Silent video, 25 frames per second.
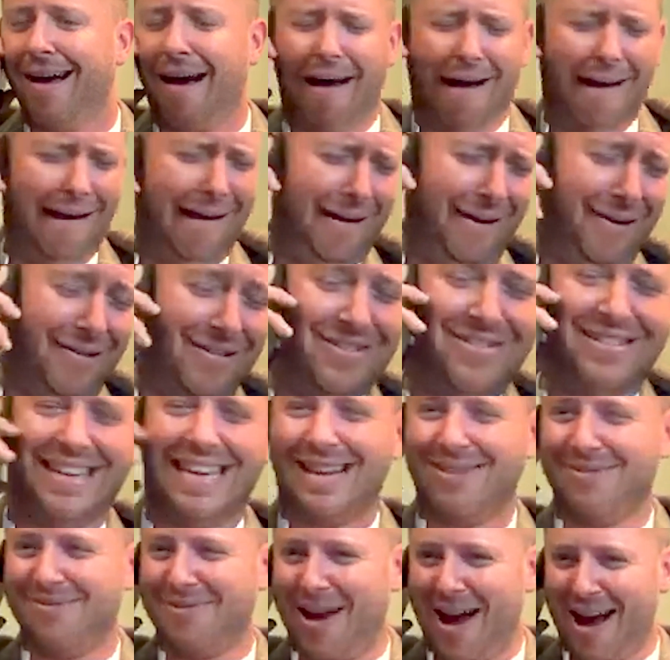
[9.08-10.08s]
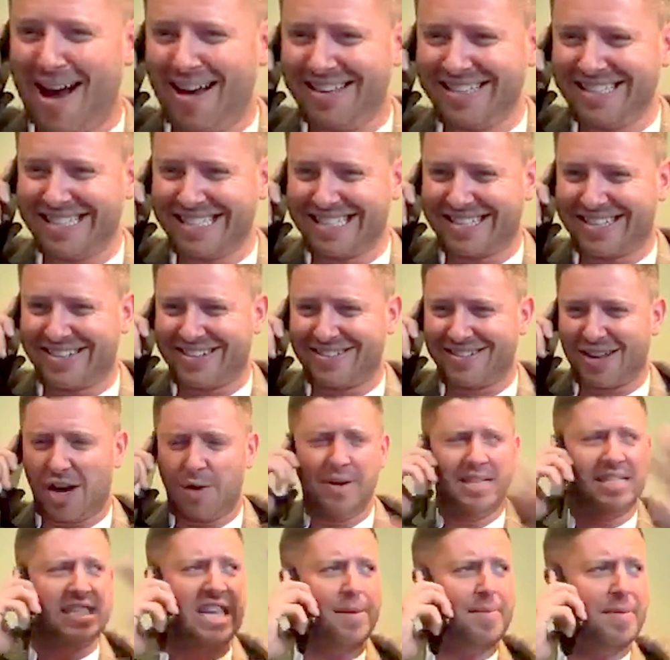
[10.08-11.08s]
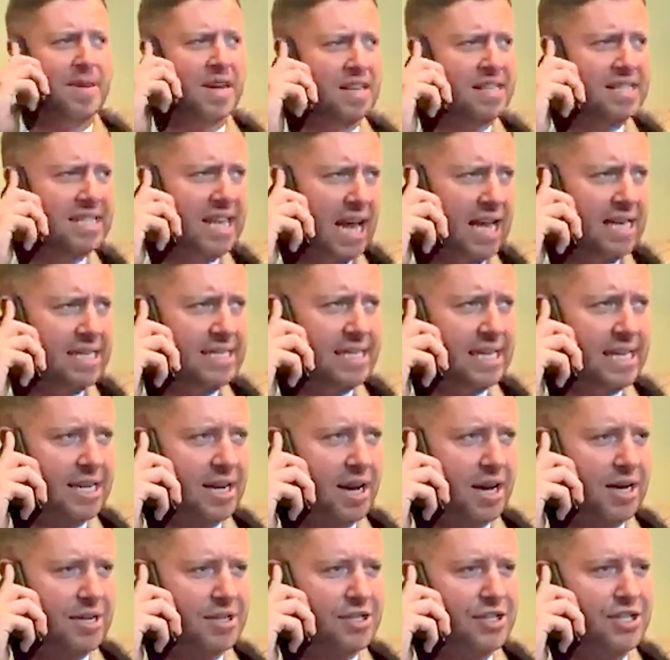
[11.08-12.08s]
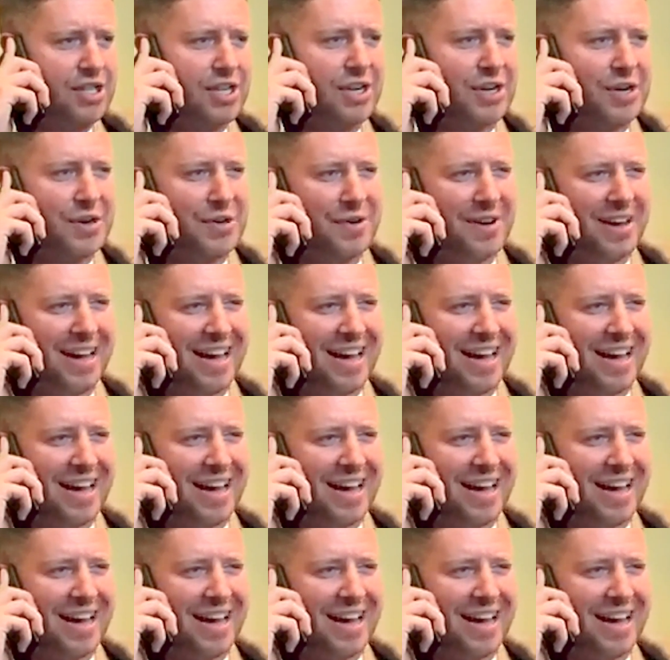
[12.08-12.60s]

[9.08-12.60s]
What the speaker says: Oh, you little rascal! And it's keeping us guessing, aren't you?